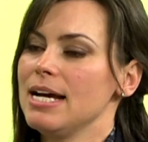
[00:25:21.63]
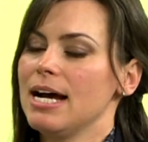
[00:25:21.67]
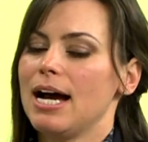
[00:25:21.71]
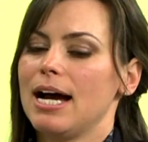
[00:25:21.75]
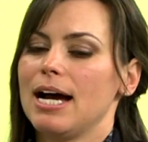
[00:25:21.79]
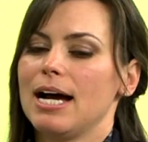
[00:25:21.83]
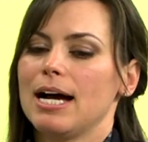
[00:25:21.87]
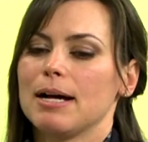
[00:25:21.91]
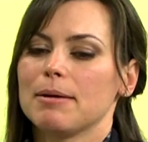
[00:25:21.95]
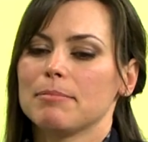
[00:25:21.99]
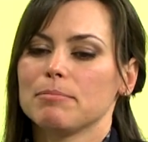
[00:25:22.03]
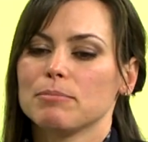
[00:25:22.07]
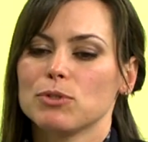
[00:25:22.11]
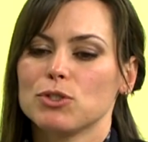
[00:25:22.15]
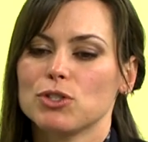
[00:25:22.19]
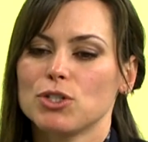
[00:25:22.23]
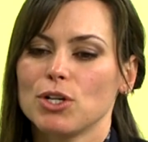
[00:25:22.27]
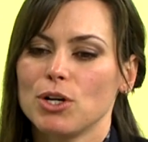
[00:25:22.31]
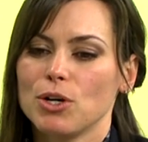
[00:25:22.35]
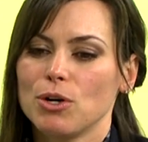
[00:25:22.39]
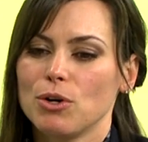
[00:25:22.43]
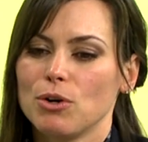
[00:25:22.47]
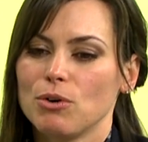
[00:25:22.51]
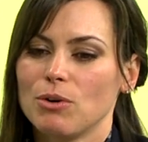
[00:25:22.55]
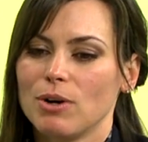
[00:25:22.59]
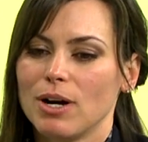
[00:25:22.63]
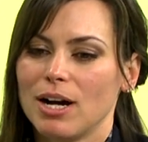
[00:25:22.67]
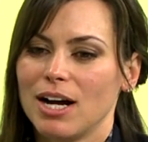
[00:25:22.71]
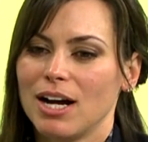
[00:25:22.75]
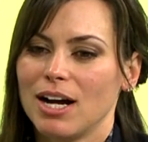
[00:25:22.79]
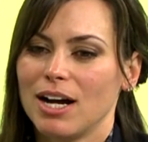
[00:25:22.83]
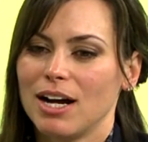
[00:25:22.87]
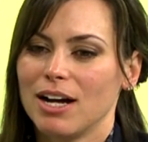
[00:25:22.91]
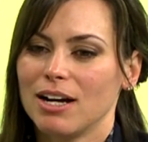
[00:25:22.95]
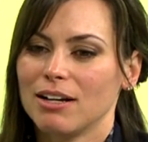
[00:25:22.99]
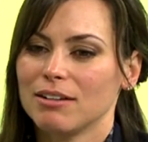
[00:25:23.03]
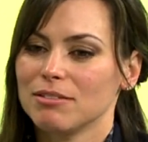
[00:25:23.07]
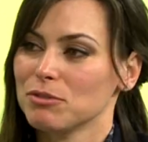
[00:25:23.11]
Um, so,
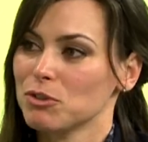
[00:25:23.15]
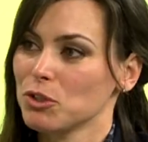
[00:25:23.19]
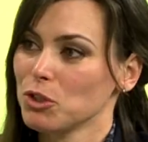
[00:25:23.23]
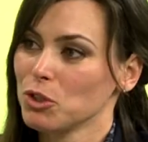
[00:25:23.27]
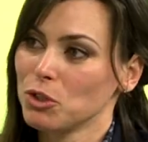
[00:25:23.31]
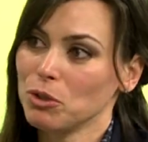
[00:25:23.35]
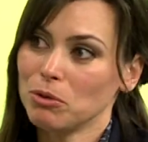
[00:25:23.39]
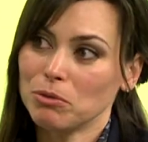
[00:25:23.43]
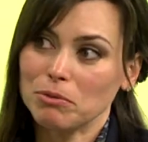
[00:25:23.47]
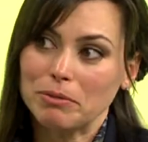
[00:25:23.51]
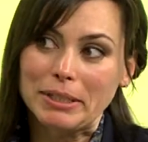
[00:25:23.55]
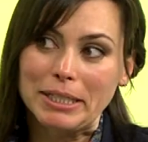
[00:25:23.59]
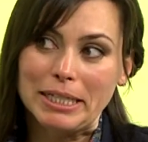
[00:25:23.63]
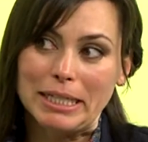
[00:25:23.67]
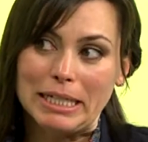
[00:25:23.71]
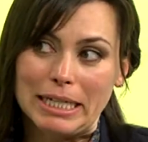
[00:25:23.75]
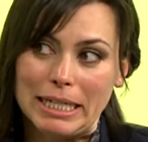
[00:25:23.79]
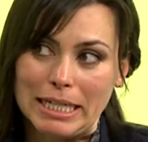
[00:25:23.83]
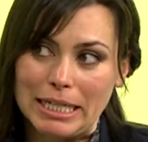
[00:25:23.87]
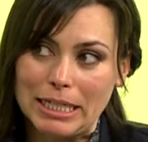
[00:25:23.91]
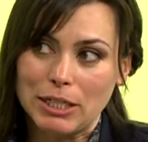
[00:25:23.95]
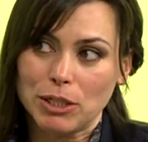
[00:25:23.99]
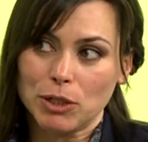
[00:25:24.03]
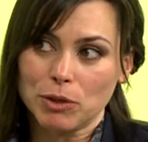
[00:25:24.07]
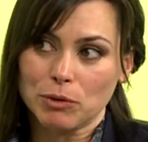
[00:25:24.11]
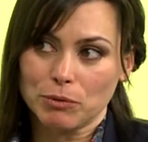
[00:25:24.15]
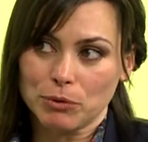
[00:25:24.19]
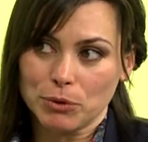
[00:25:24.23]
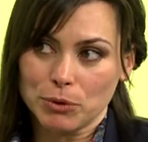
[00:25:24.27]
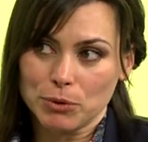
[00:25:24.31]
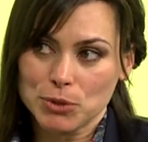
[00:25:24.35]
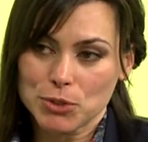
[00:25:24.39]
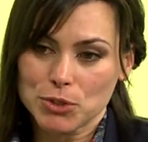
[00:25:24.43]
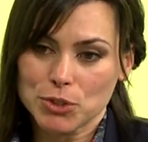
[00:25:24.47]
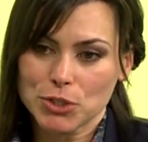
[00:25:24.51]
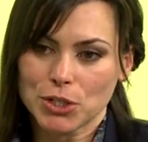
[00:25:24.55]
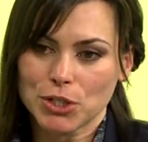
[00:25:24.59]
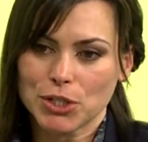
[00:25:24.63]
uh, so you don't really need a
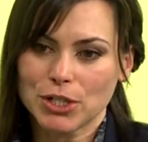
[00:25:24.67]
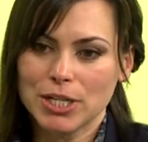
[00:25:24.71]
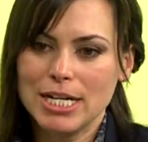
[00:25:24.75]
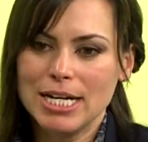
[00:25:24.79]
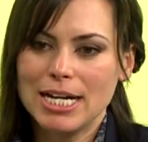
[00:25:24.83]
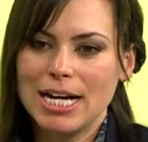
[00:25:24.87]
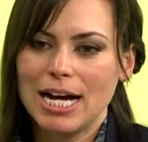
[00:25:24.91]
rooster.